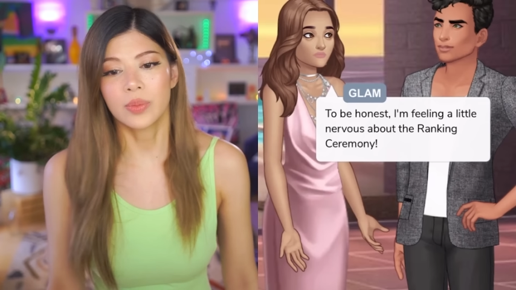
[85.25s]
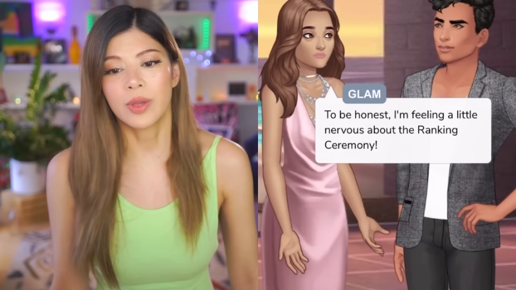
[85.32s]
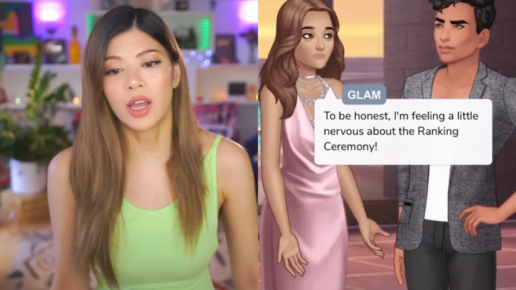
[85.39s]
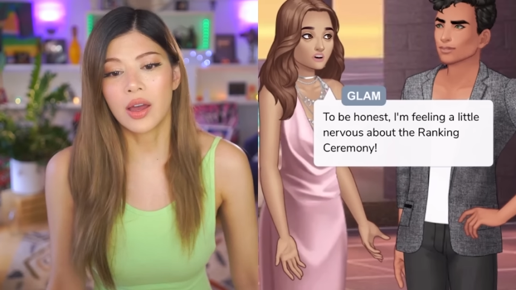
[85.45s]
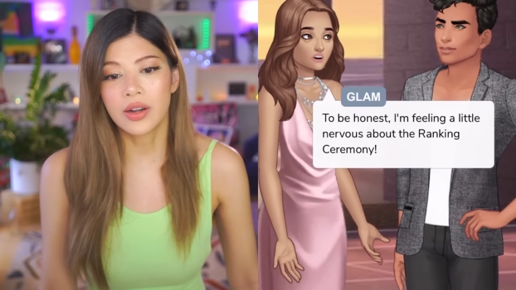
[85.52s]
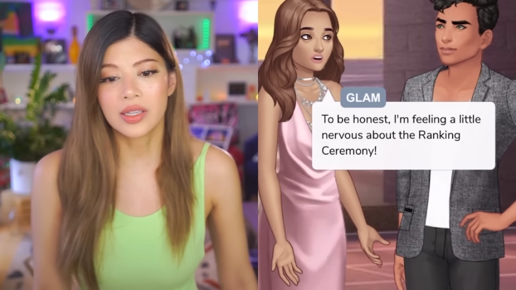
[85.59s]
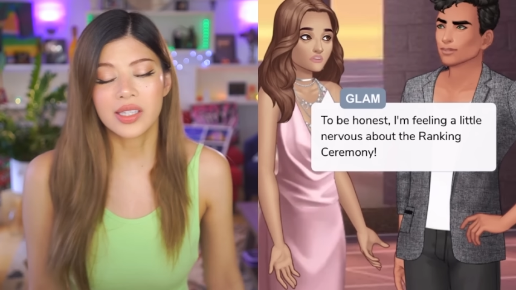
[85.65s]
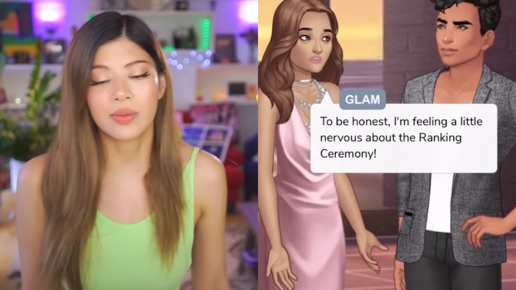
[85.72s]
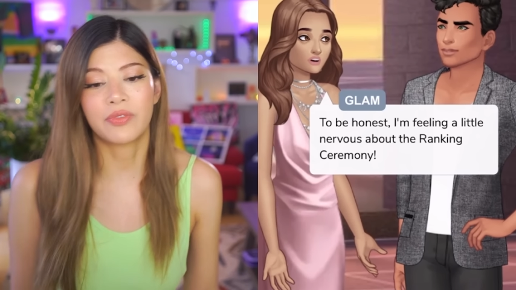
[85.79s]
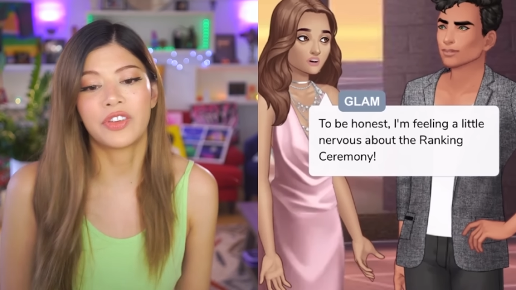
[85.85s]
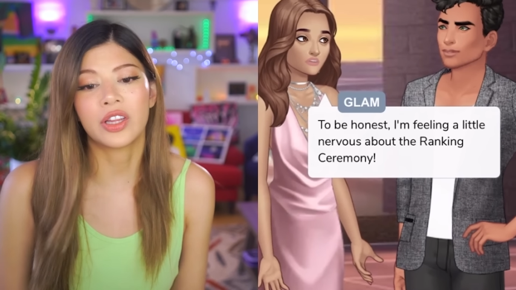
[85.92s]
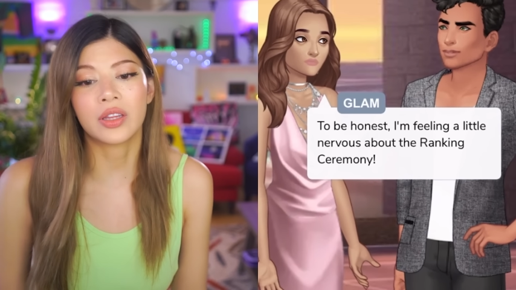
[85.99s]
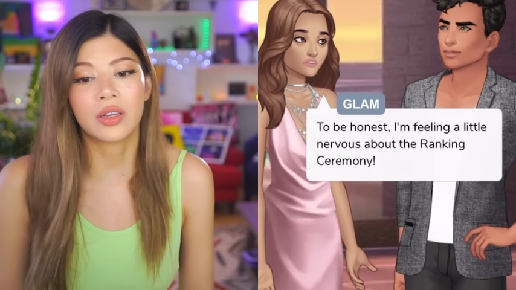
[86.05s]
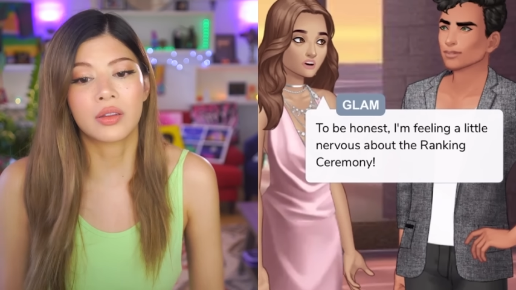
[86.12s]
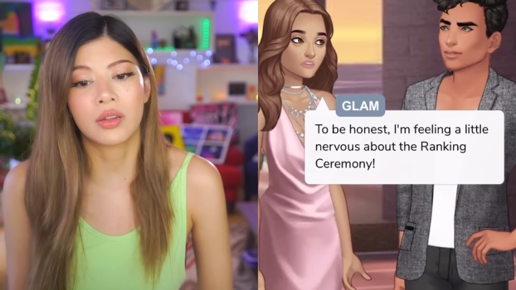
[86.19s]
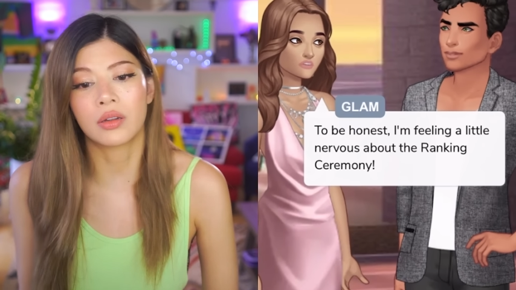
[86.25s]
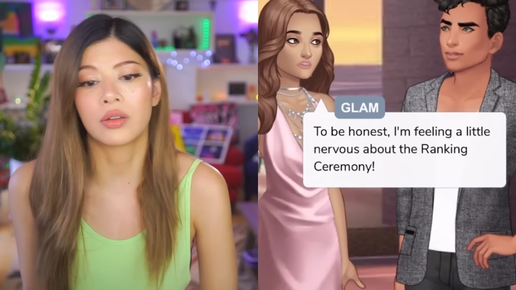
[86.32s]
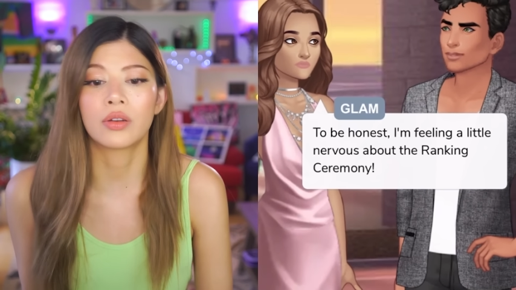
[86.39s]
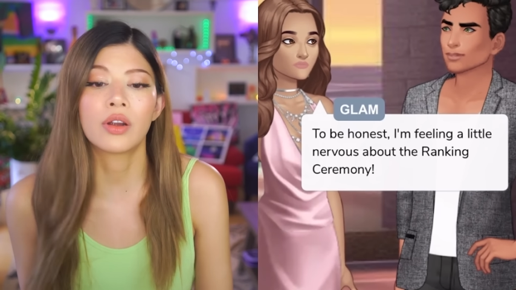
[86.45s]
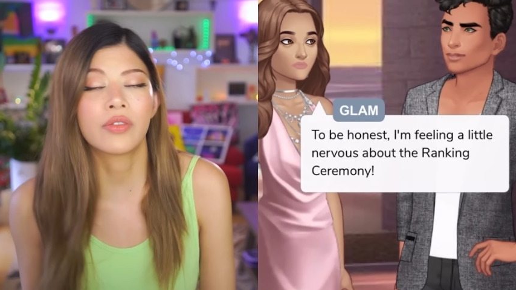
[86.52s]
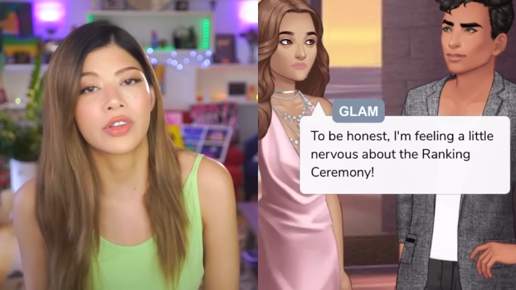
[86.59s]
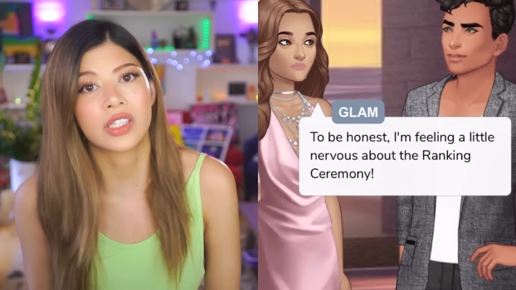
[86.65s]
Speaker 1: To be honest, I'm feeling a little
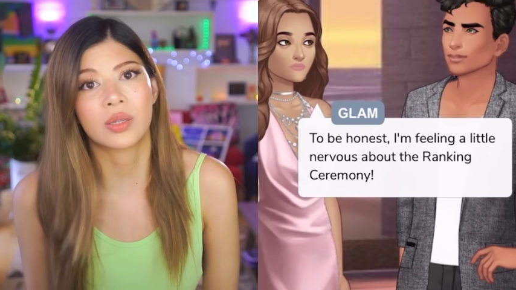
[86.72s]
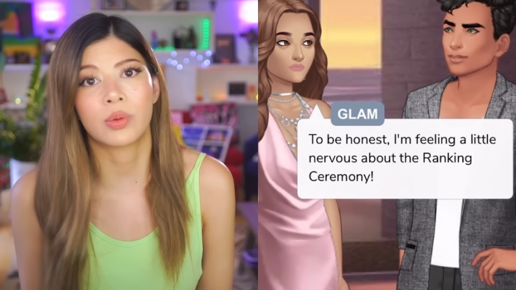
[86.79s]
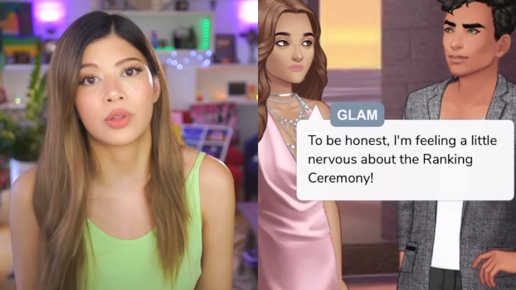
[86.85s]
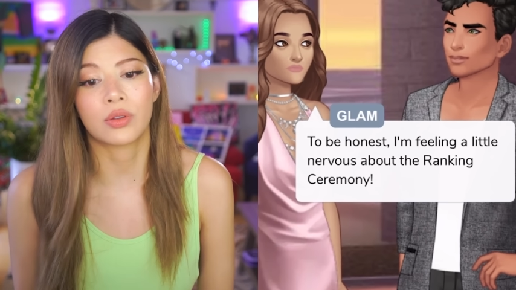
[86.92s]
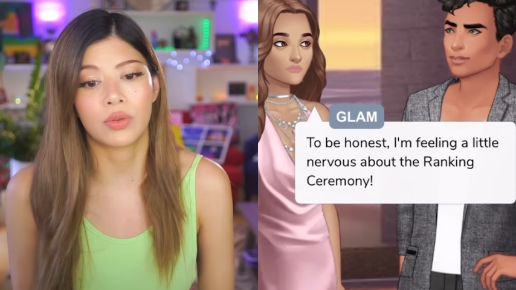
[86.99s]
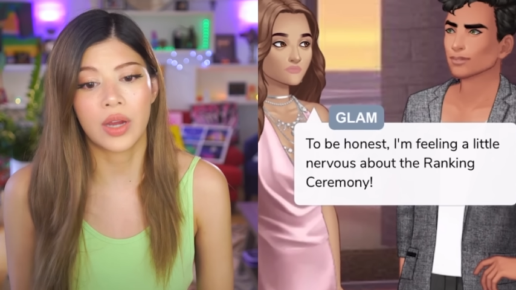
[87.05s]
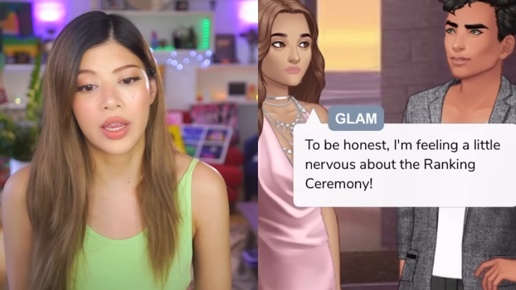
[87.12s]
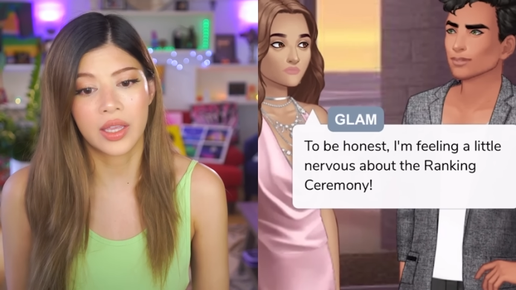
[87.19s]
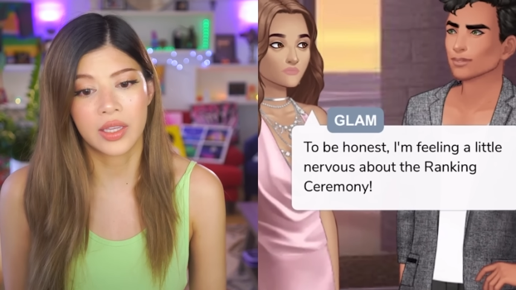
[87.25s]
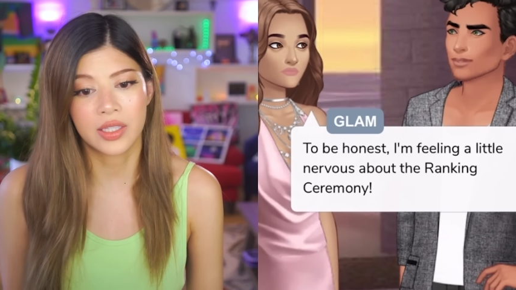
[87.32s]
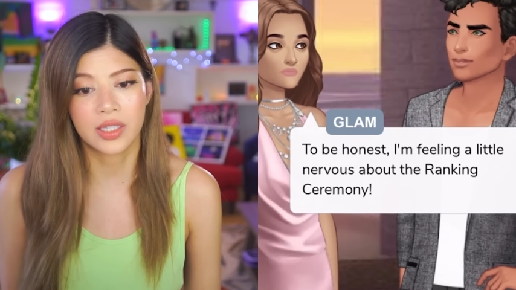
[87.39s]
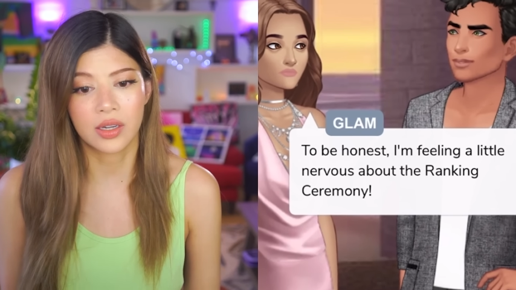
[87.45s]
nervous about the ranking